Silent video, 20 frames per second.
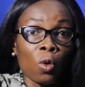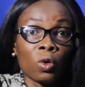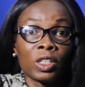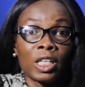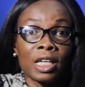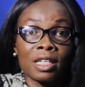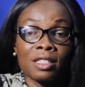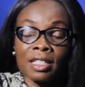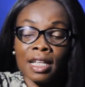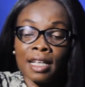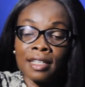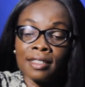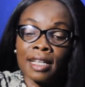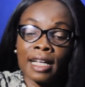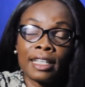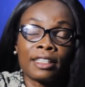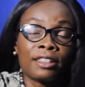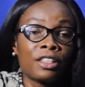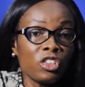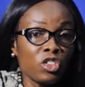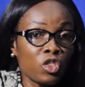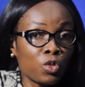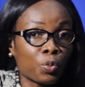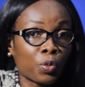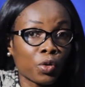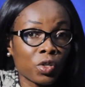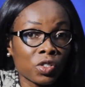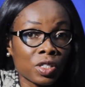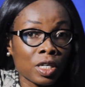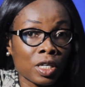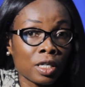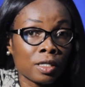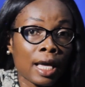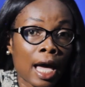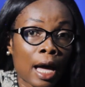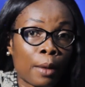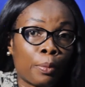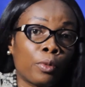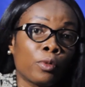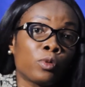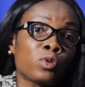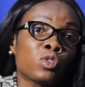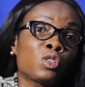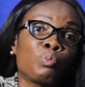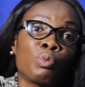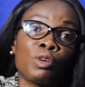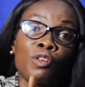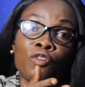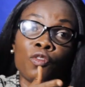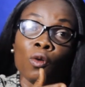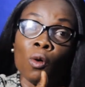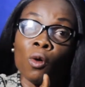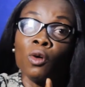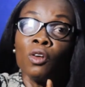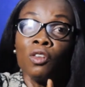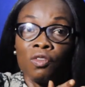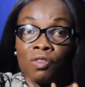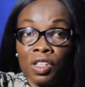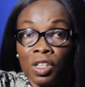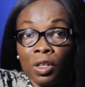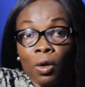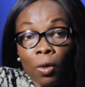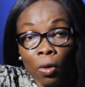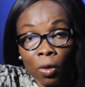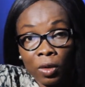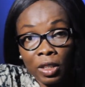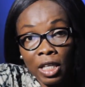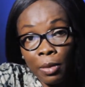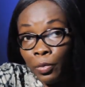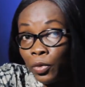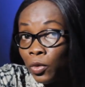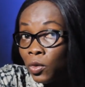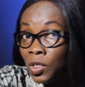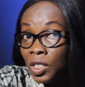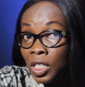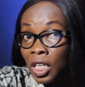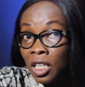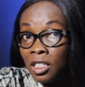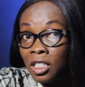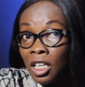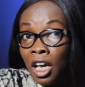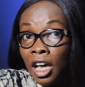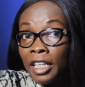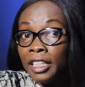understand that this process happens before the other process.